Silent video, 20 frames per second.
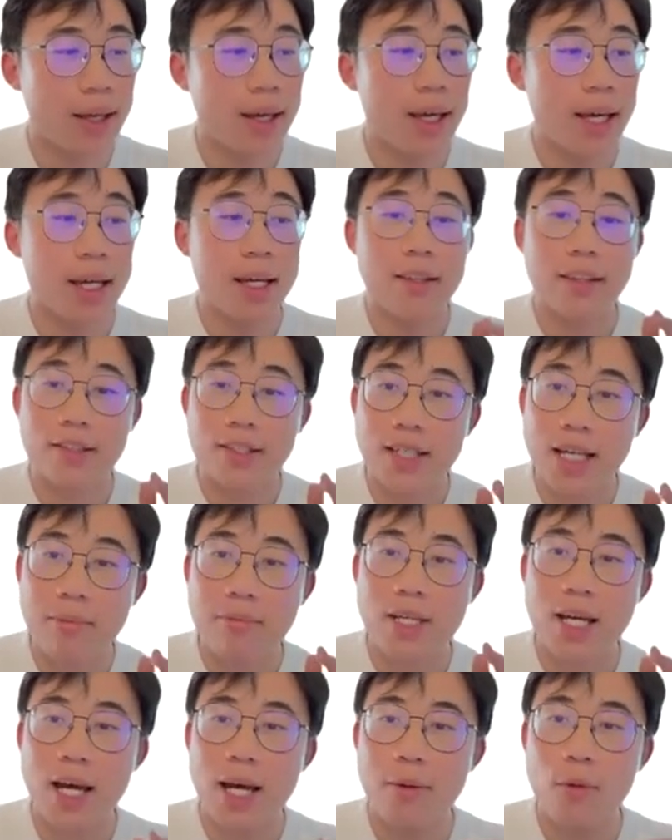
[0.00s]
And at the same
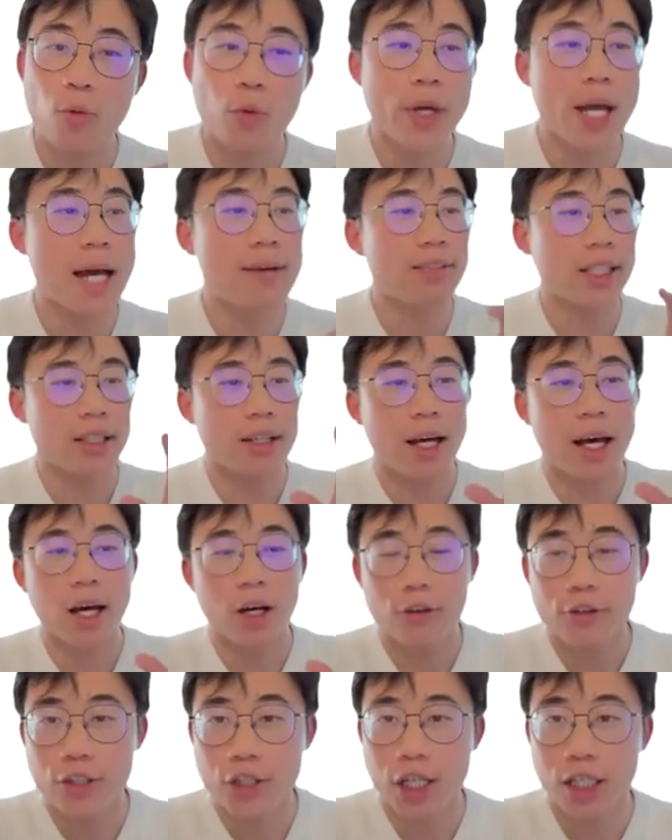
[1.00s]
time, we have like a
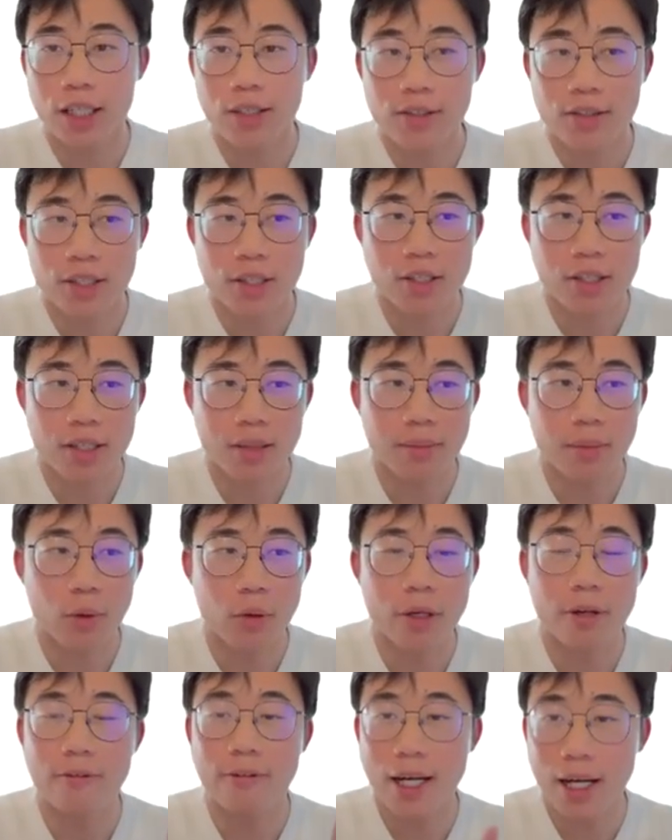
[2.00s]
health checking system
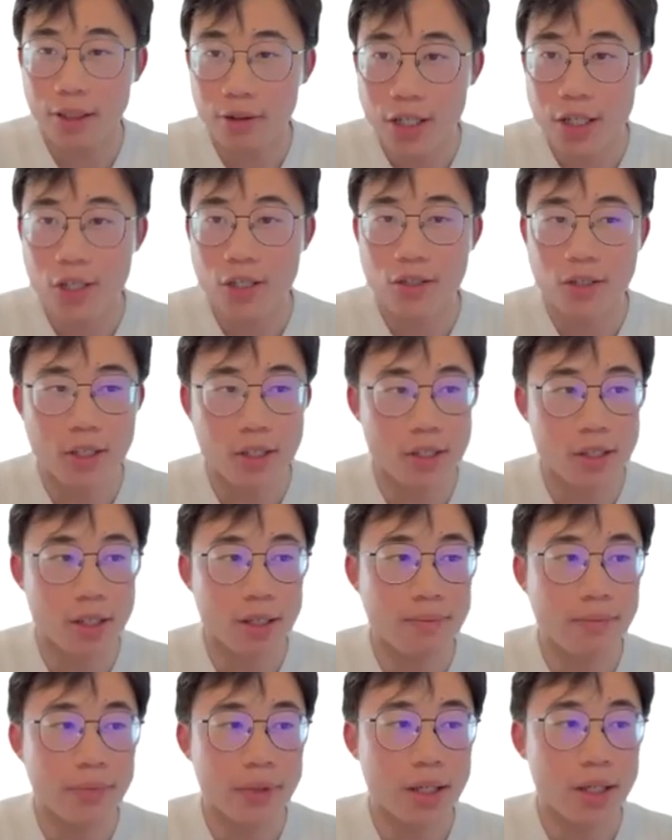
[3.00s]
or evaluation
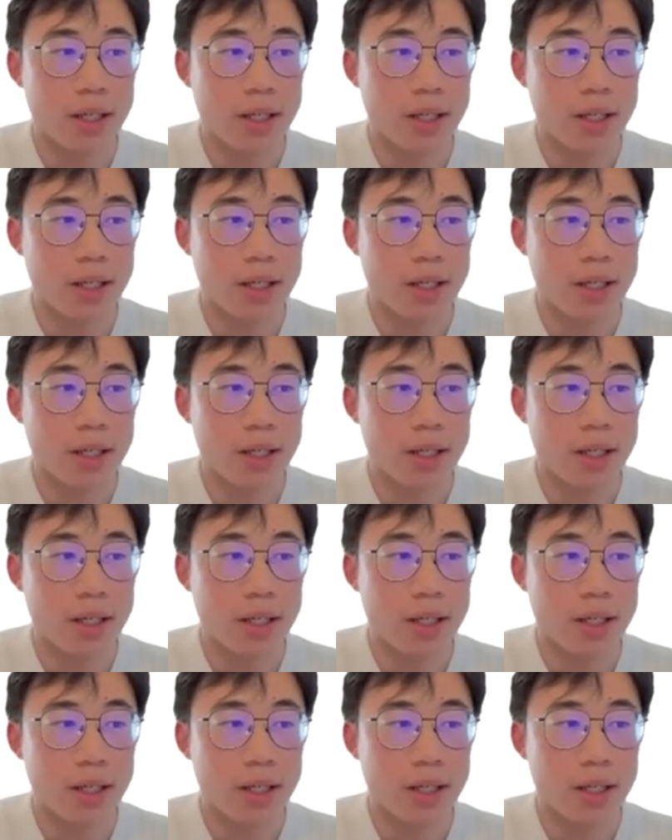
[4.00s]
system